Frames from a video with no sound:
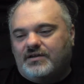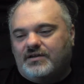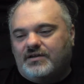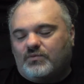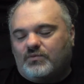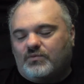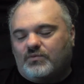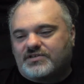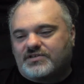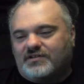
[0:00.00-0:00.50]

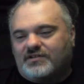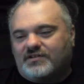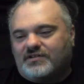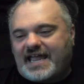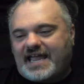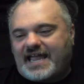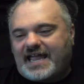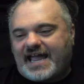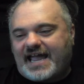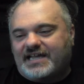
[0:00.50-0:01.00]
what's called a
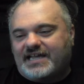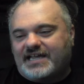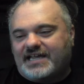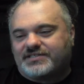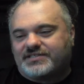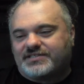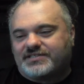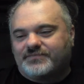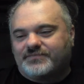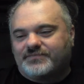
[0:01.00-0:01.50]

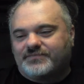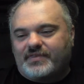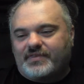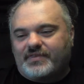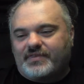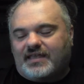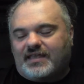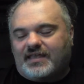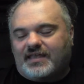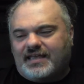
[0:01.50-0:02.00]
hash.
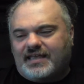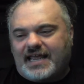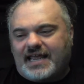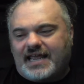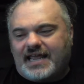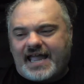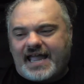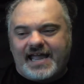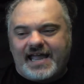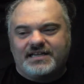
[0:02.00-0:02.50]
And a
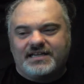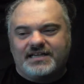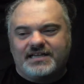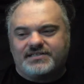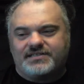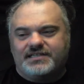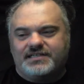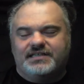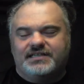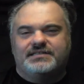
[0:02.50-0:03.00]

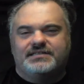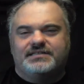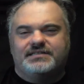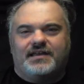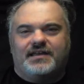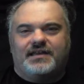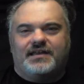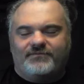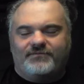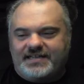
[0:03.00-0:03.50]
hash is
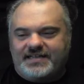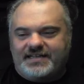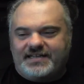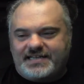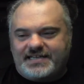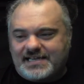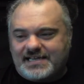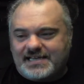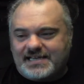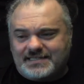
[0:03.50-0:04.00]
a
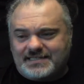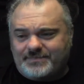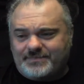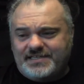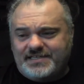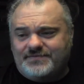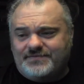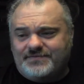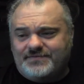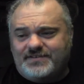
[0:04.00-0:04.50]
fantastic
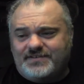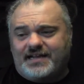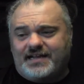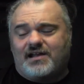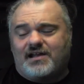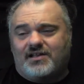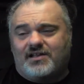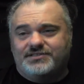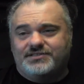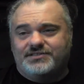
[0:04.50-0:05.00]
piece of
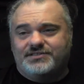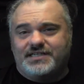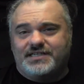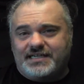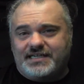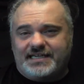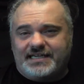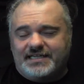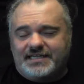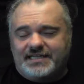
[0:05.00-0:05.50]

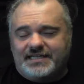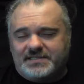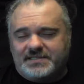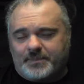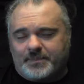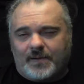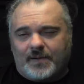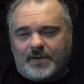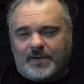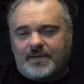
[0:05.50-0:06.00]
technology. It's
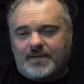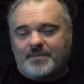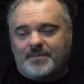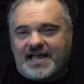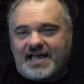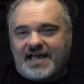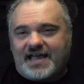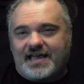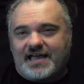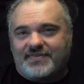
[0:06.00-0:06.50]
part
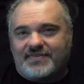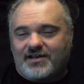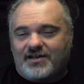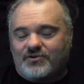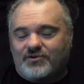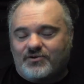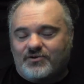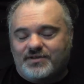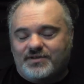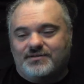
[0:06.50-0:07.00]
math
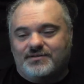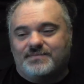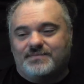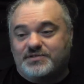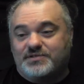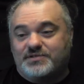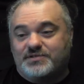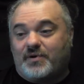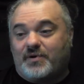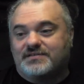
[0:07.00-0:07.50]
algorithm,
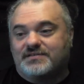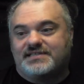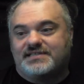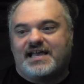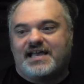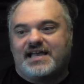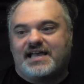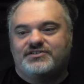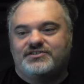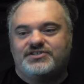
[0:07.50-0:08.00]
it's part
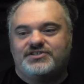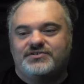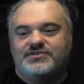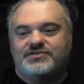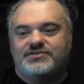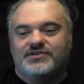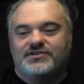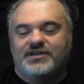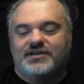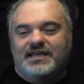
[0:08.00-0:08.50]
salad
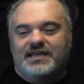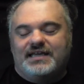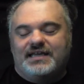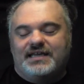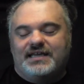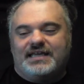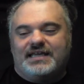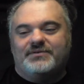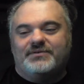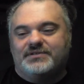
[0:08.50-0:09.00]
shooter.
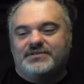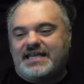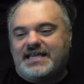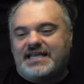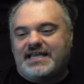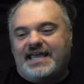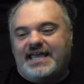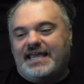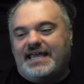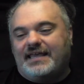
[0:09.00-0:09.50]
It will
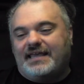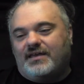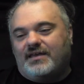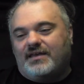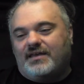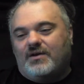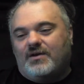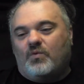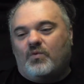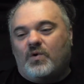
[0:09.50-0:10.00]
take
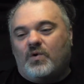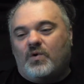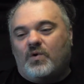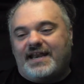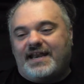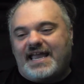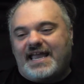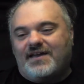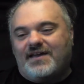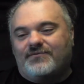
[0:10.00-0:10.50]

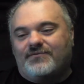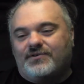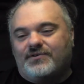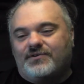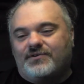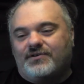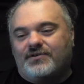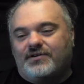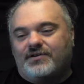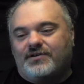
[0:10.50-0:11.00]

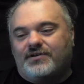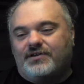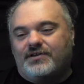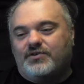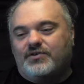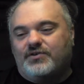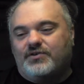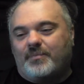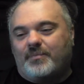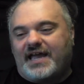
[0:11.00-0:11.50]
whatever
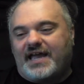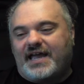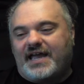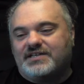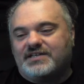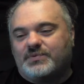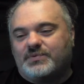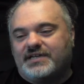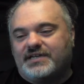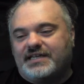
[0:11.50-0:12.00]
your
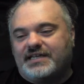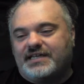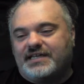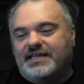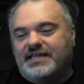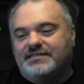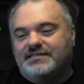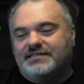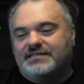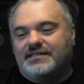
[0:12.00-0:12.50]
password
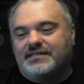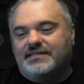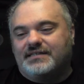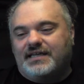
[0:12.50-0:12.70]
is